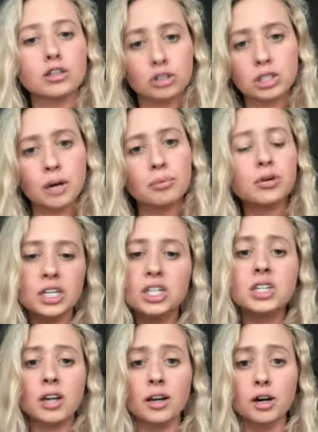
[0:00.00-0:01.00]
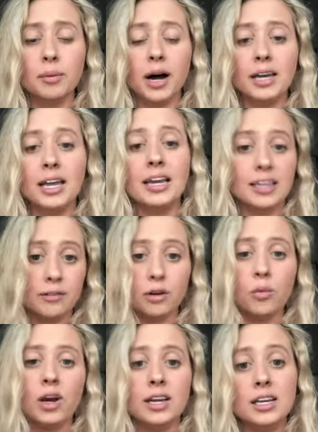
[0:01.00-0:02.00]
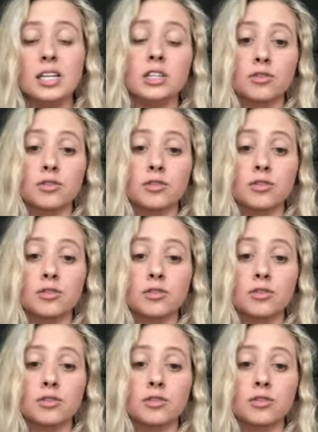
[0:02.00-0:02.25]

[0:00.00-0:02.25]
learn to appreciate your body and give it what it needs